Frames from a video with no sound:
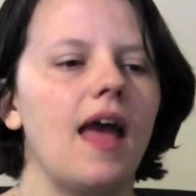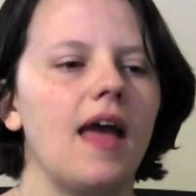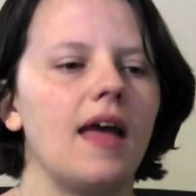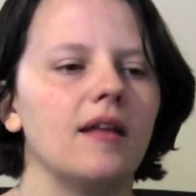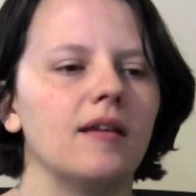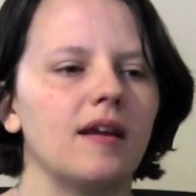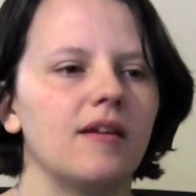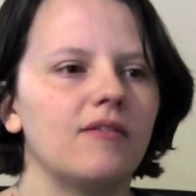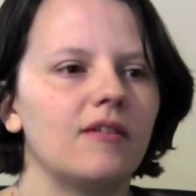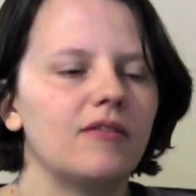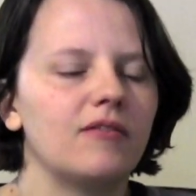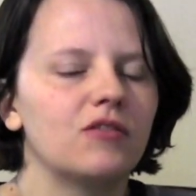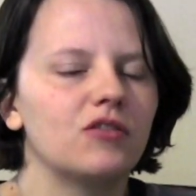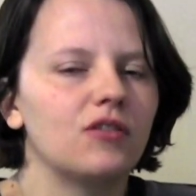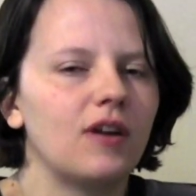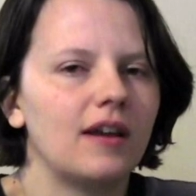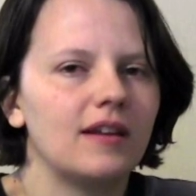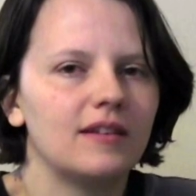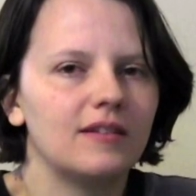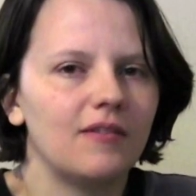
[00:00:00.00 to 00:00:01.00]
And I've even
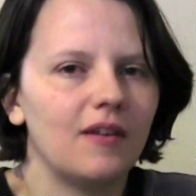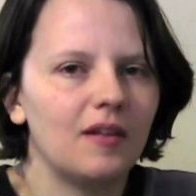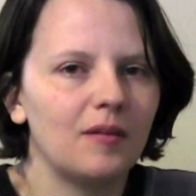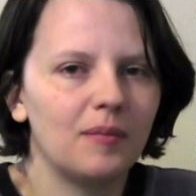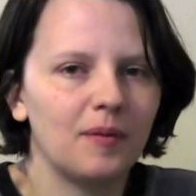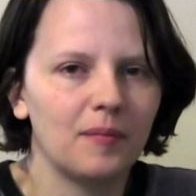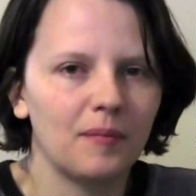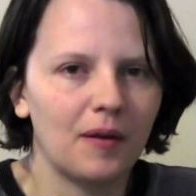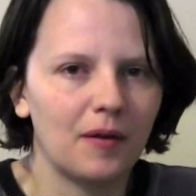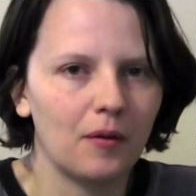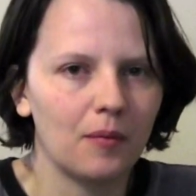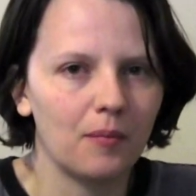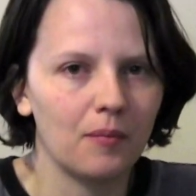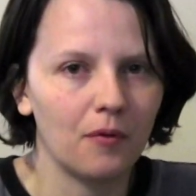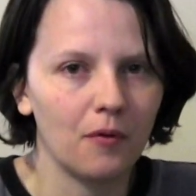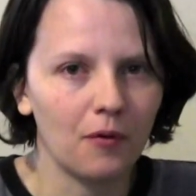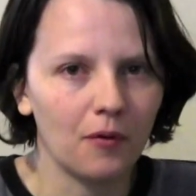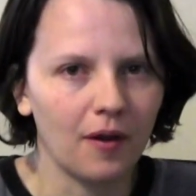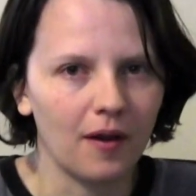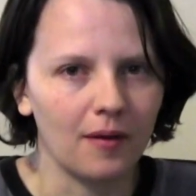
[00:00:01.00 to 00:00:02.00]
tried developing my own
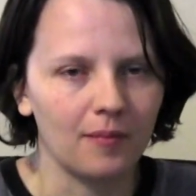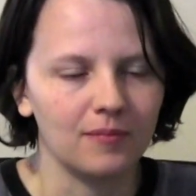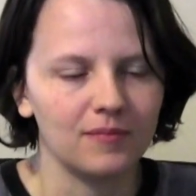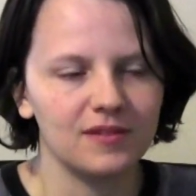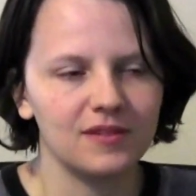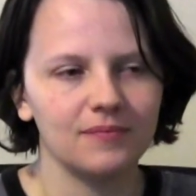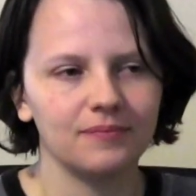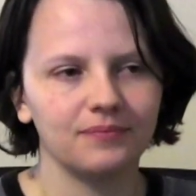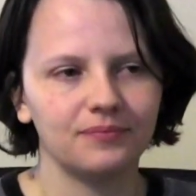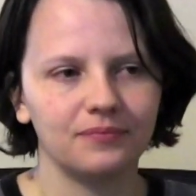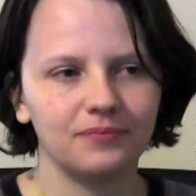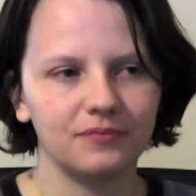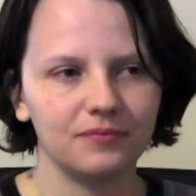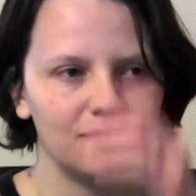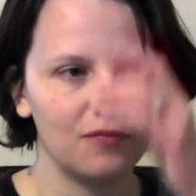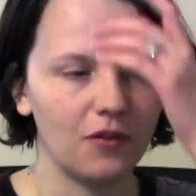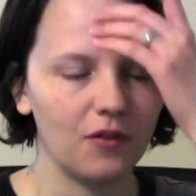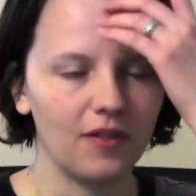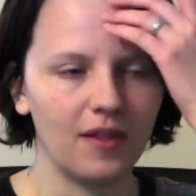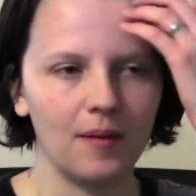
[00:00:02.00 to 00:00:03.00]
programs
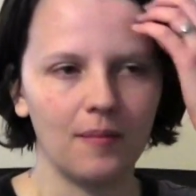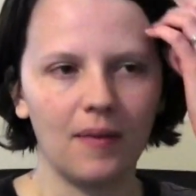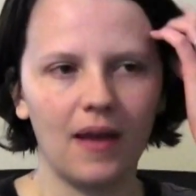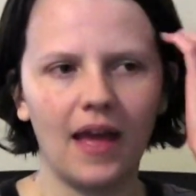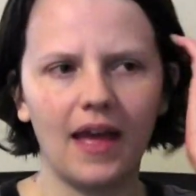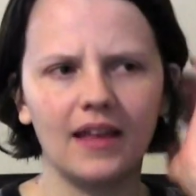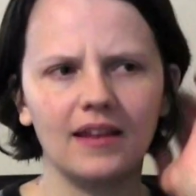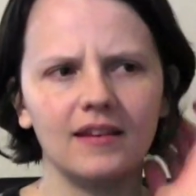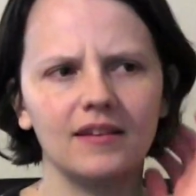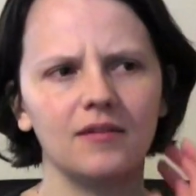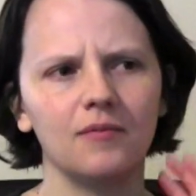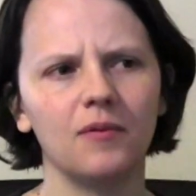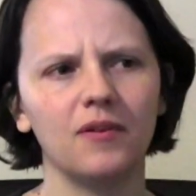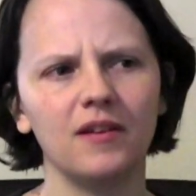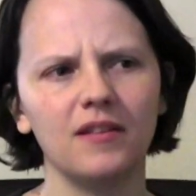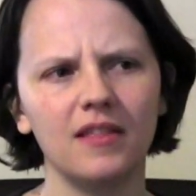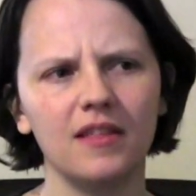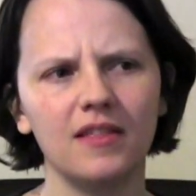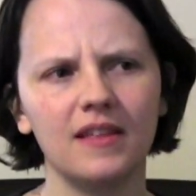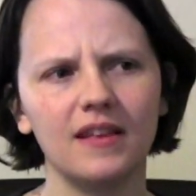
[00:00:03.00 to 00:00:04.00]
for them. And
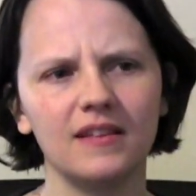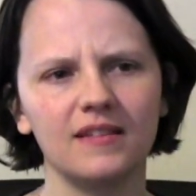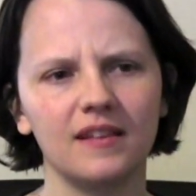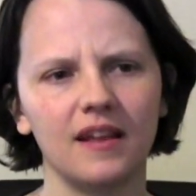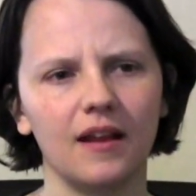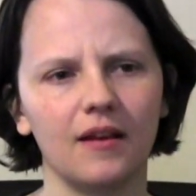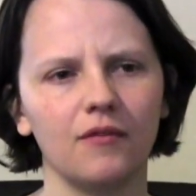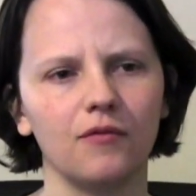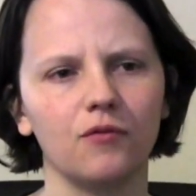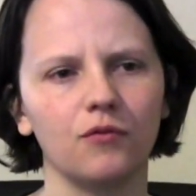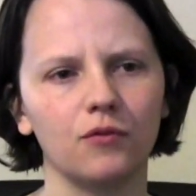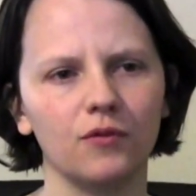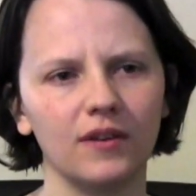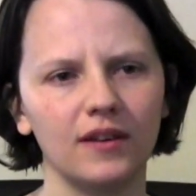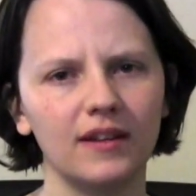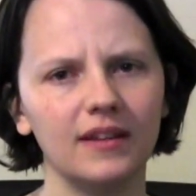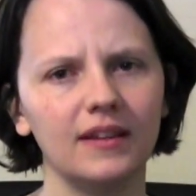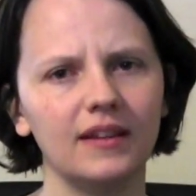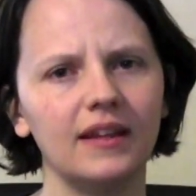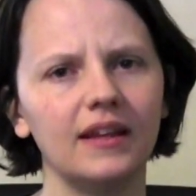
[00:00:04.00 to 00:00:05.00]
one of the things that I've
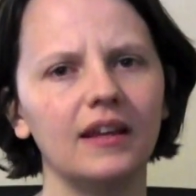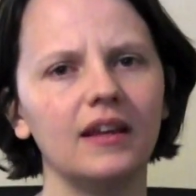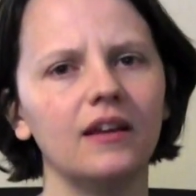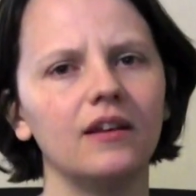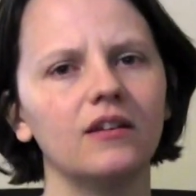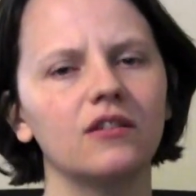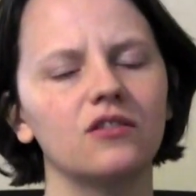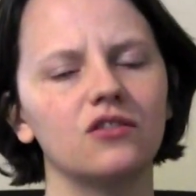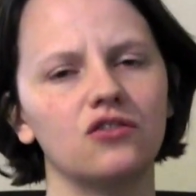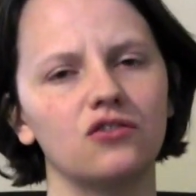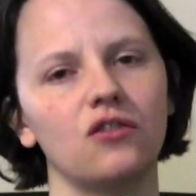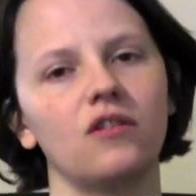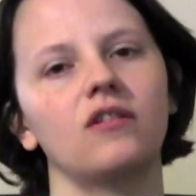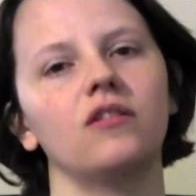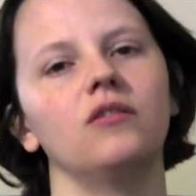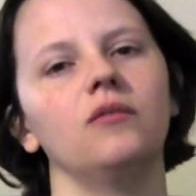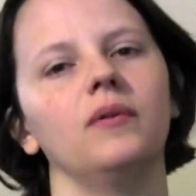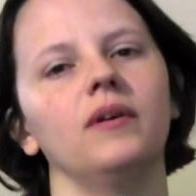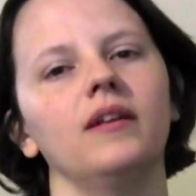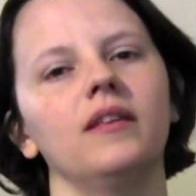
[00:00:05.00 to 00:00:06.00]
really
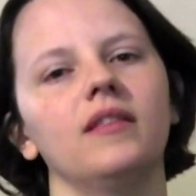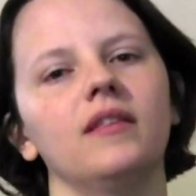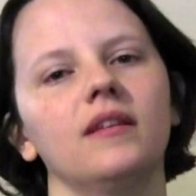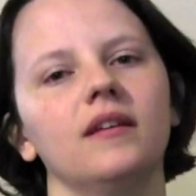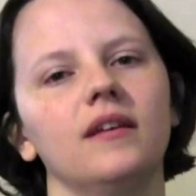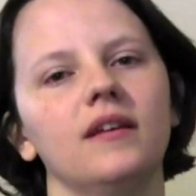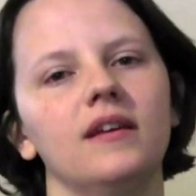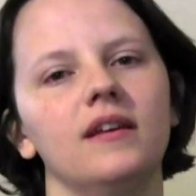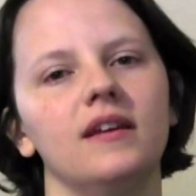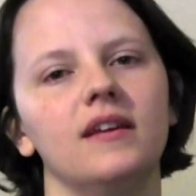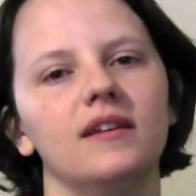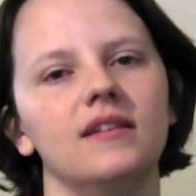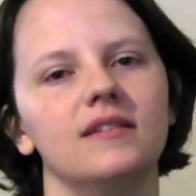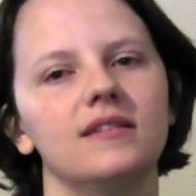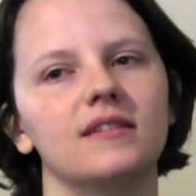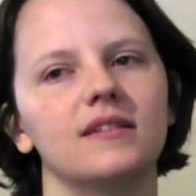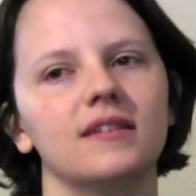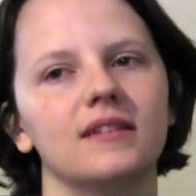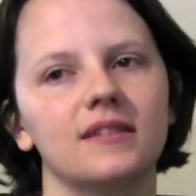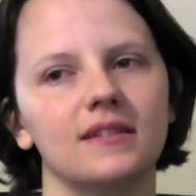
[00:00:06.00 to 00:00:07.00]
struggled with
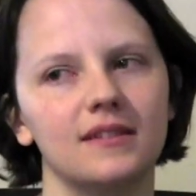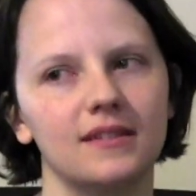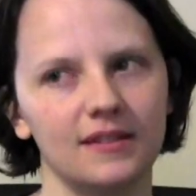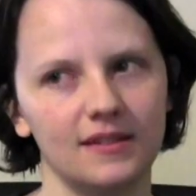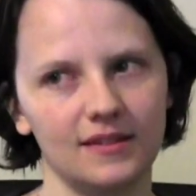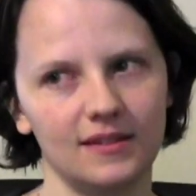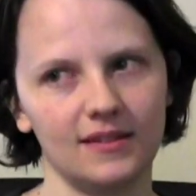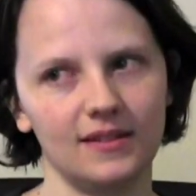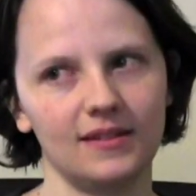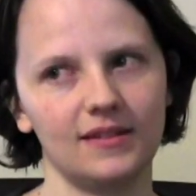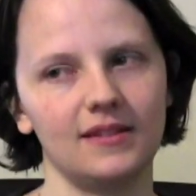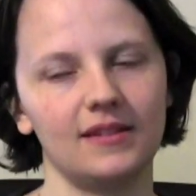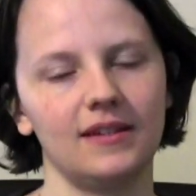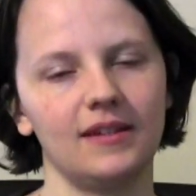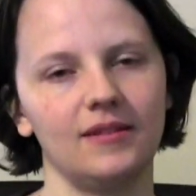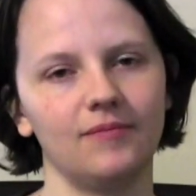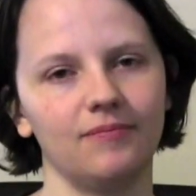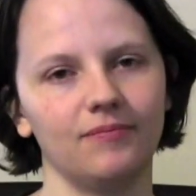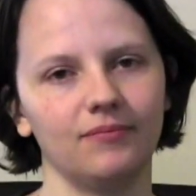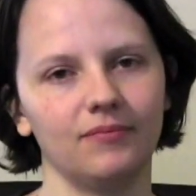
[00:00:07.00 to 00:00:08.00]
is
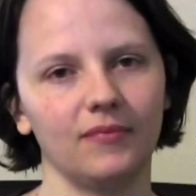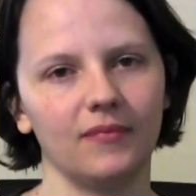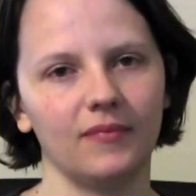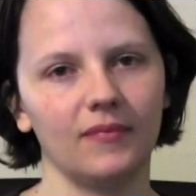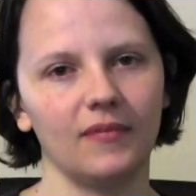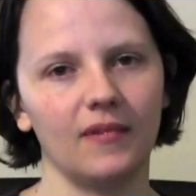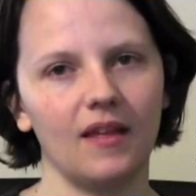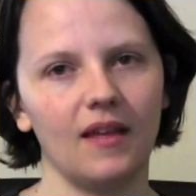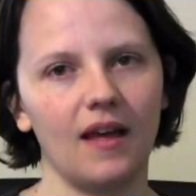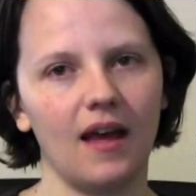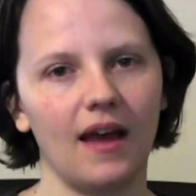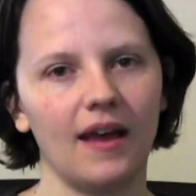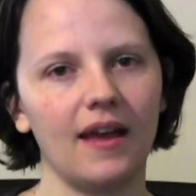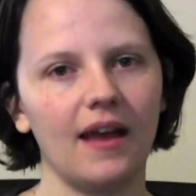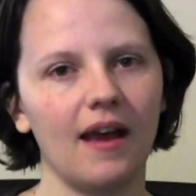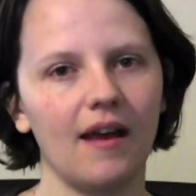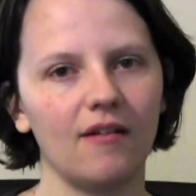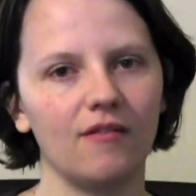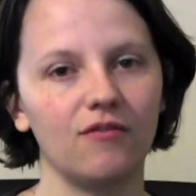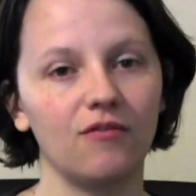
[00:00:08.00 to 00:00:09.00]
consistency. I
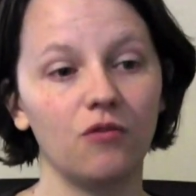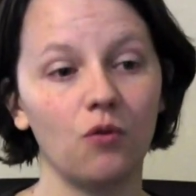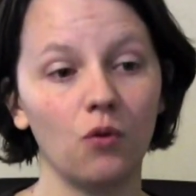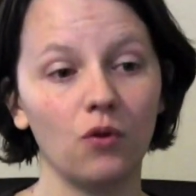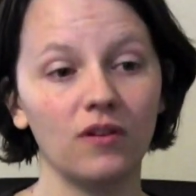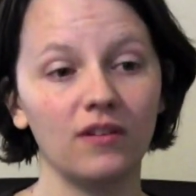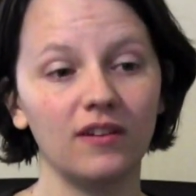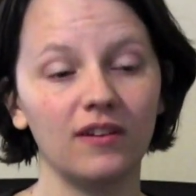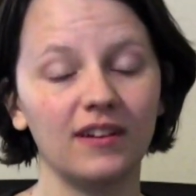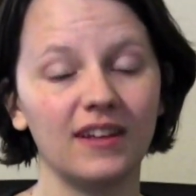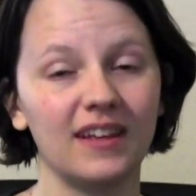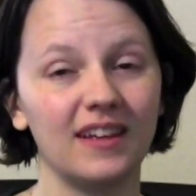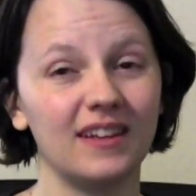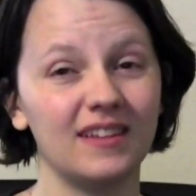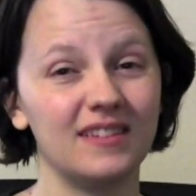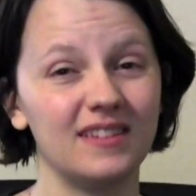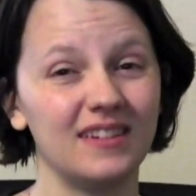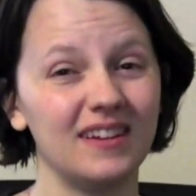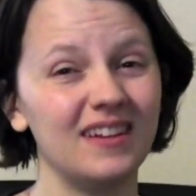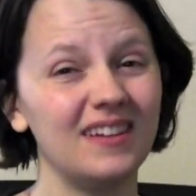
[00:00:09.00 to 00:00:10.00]
have 4 little
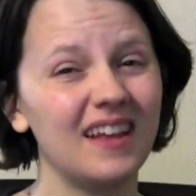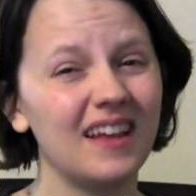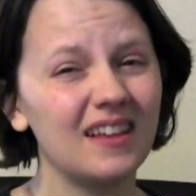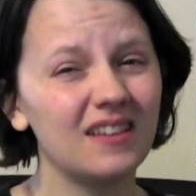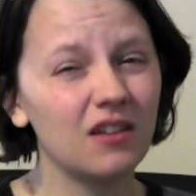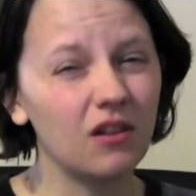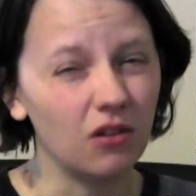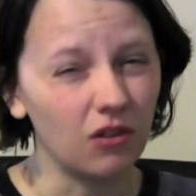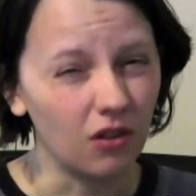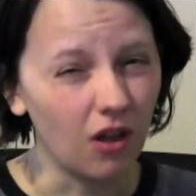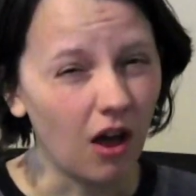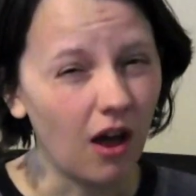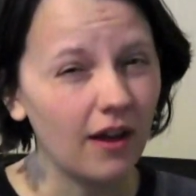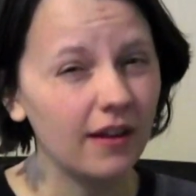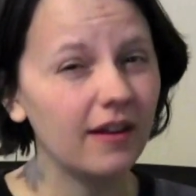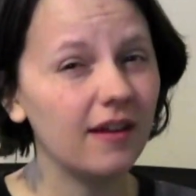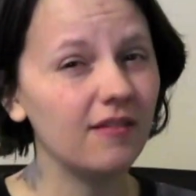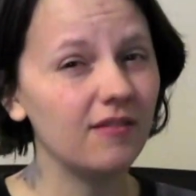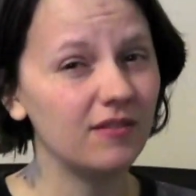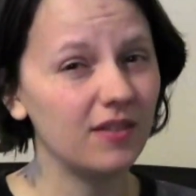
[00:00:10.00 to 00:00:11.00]
kids, and it takes a
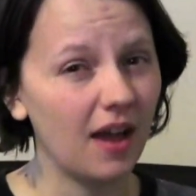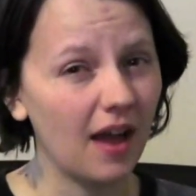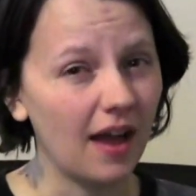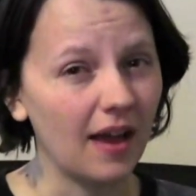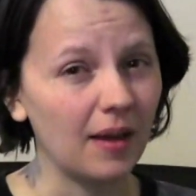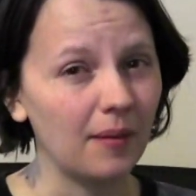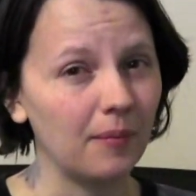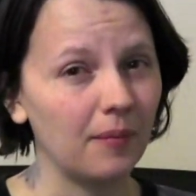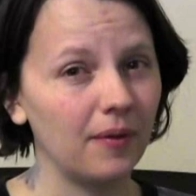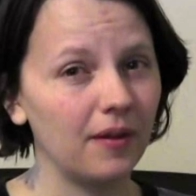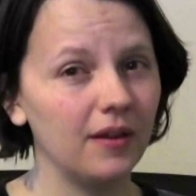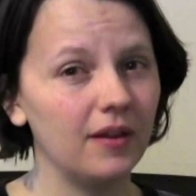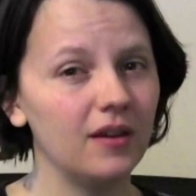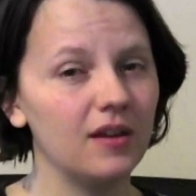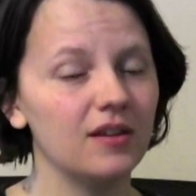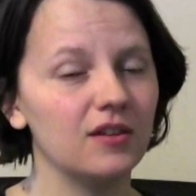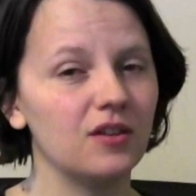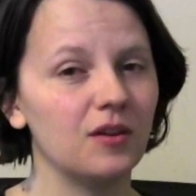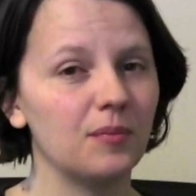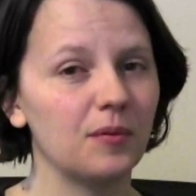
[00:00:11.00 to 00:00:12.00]
lot of time
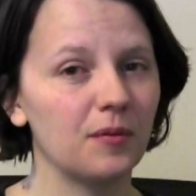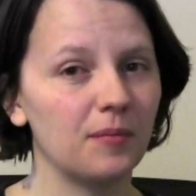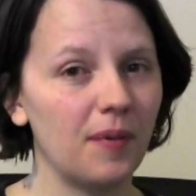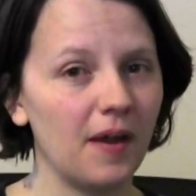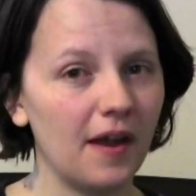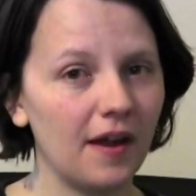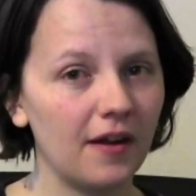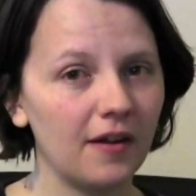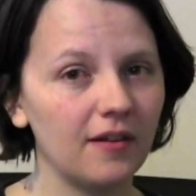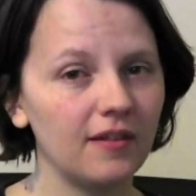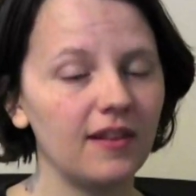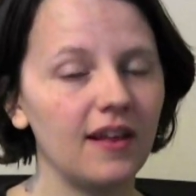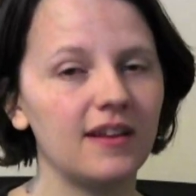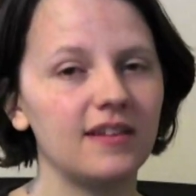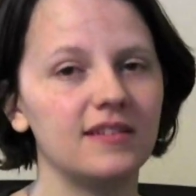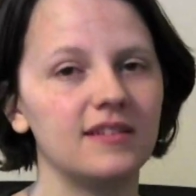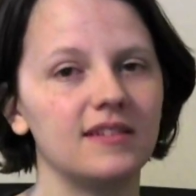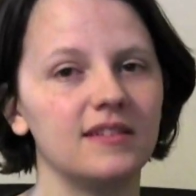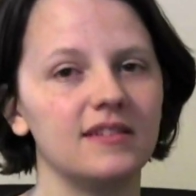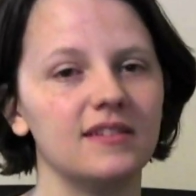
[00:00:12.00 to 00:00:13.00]
to prepare
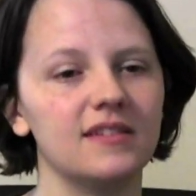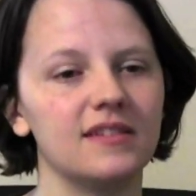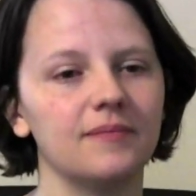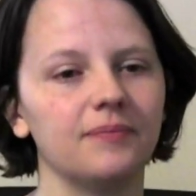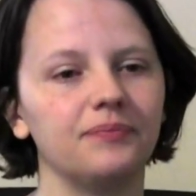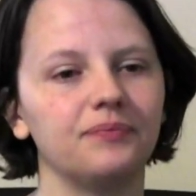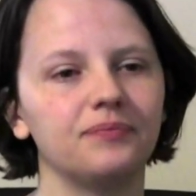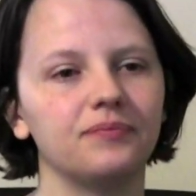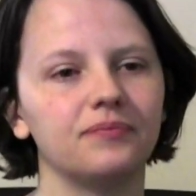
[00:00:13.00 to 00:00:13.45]
lessons.